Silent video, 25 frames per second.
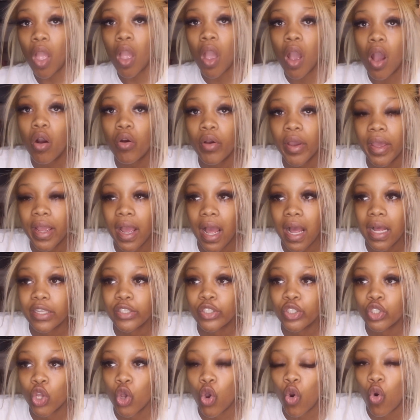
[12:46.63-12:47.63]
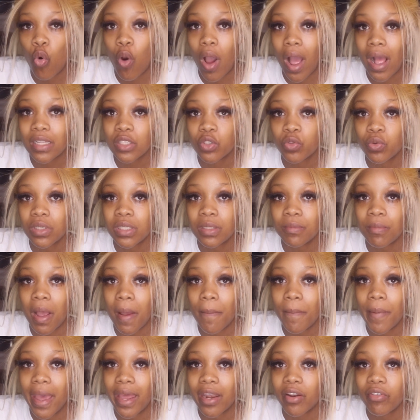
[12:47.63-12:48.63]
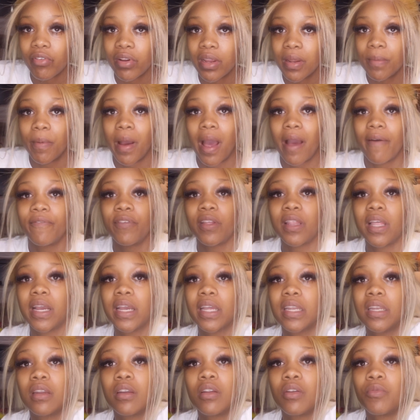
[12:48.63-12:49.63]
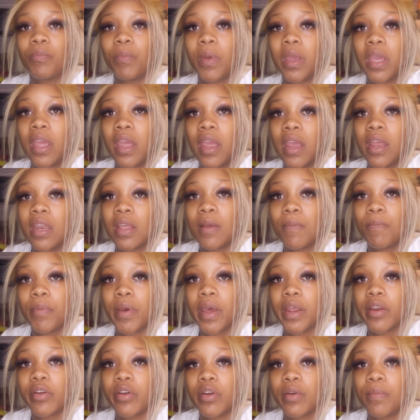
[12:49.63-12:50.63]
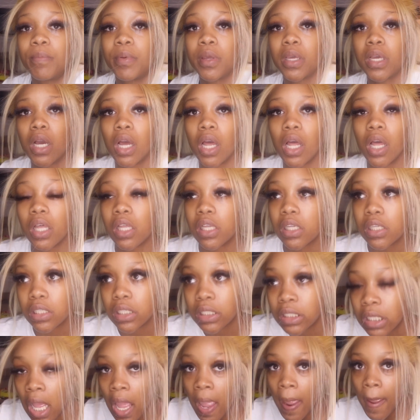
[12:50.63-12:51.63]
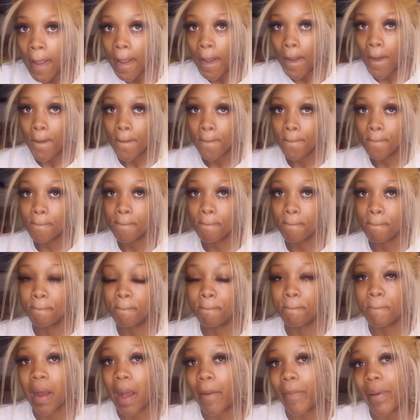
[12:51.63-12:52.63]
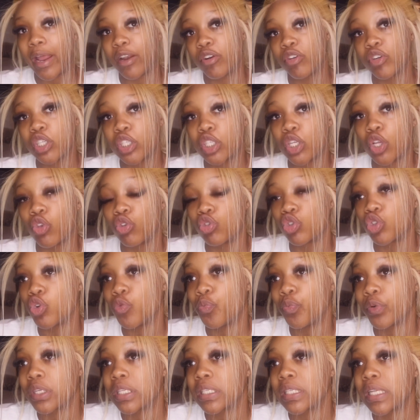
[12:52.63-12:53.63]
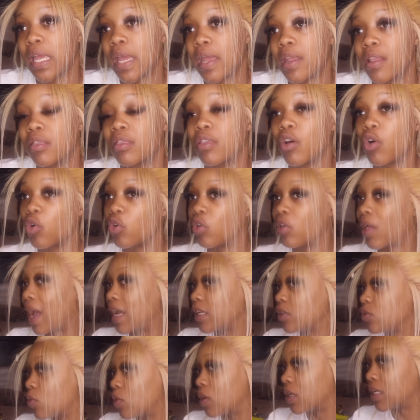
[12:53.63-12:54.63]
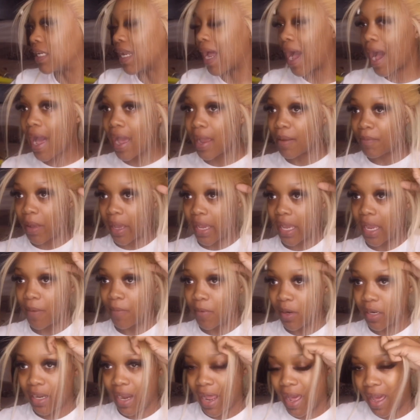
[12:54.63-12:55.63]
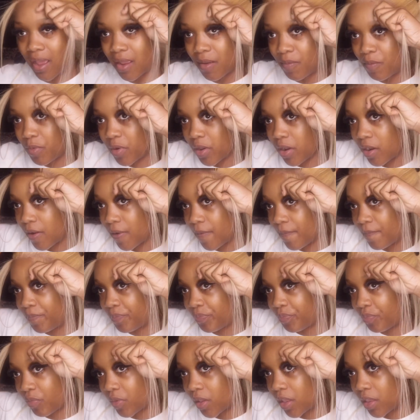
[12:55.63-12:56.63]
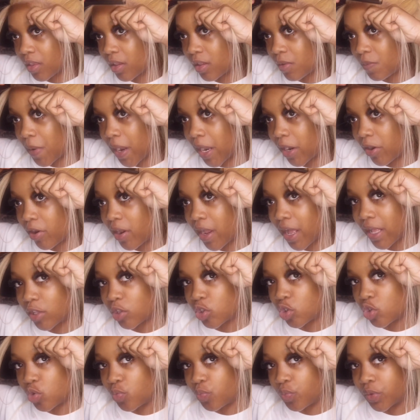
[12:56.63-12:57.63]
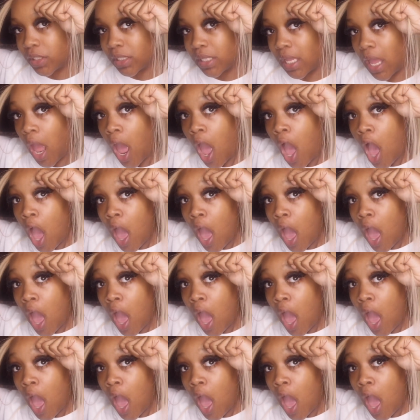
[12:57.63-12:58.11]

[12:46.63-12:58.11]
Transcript: Okay, guys, so I switched my battery, but I feel like it didn't make it any better because my battery's still on 2%. The last one died, my camera died, but this battery got 2%. And